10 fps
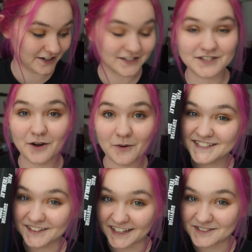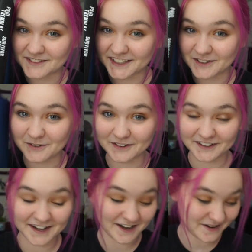So that's really
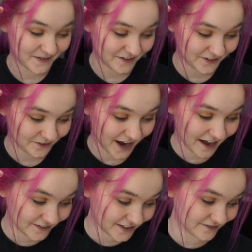cool. If you haven't